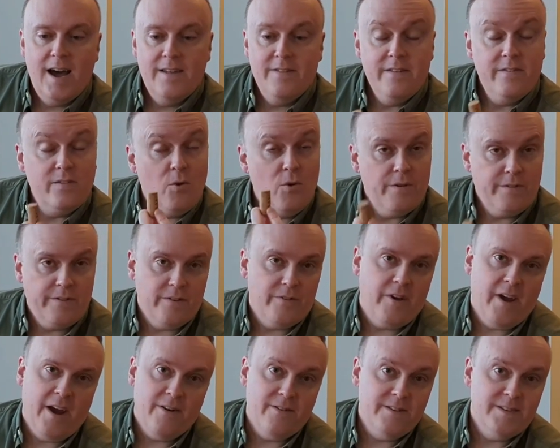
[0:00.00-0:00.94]
These
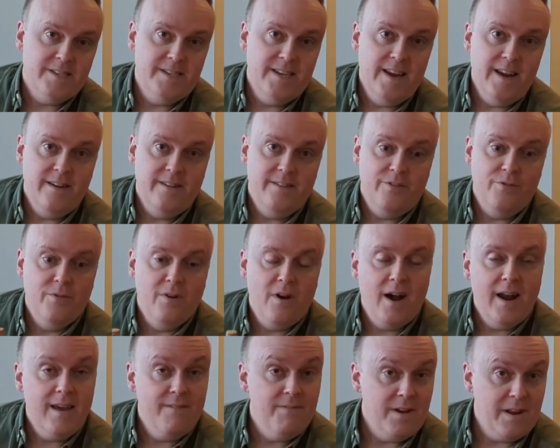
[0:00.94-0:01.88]
corks are guaranteed to
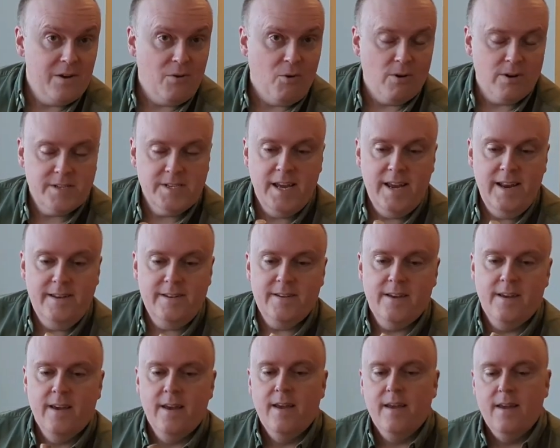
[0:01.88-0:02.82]
not have any cork
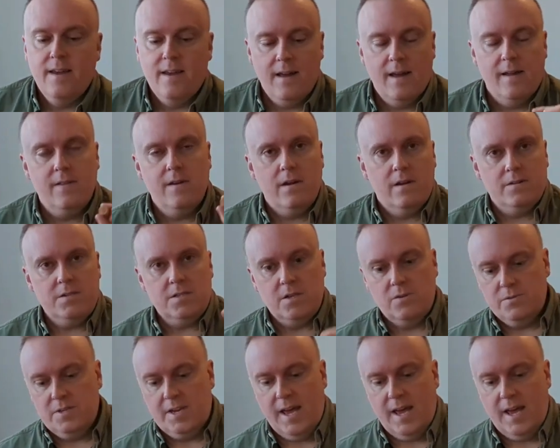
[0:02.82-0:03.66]
taint, and they also